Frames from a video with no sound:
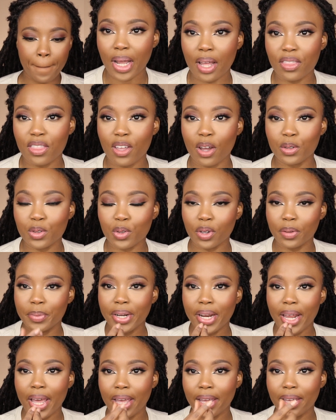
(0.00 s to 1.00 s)
I thought it was gonna
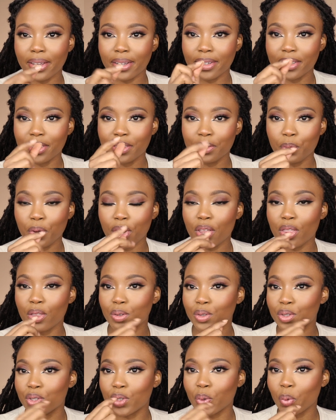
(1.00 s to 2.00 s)
be like one of
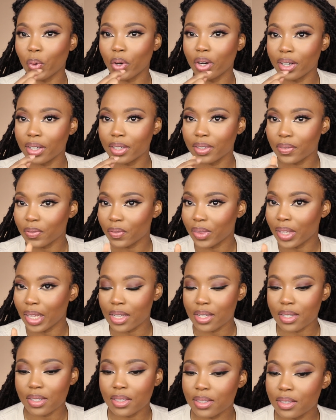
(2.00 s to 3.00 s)
those squirt
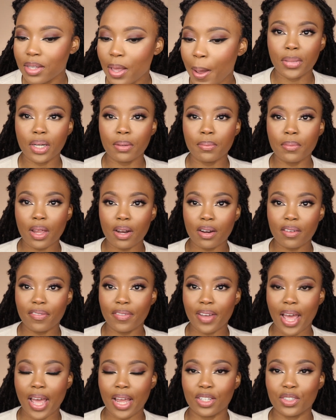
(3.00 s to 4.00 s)
things, but I'm not a
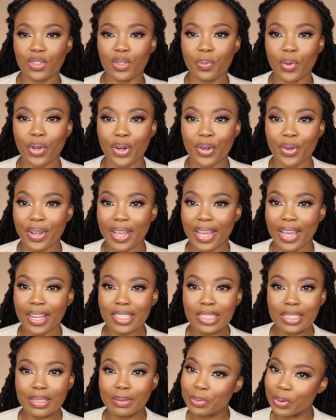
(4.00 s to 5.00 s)
fan, so I'm gonna go
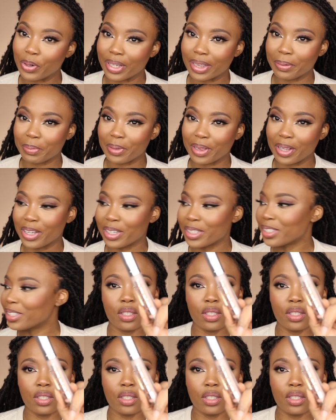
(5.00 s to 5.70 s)
get some more lip gloss.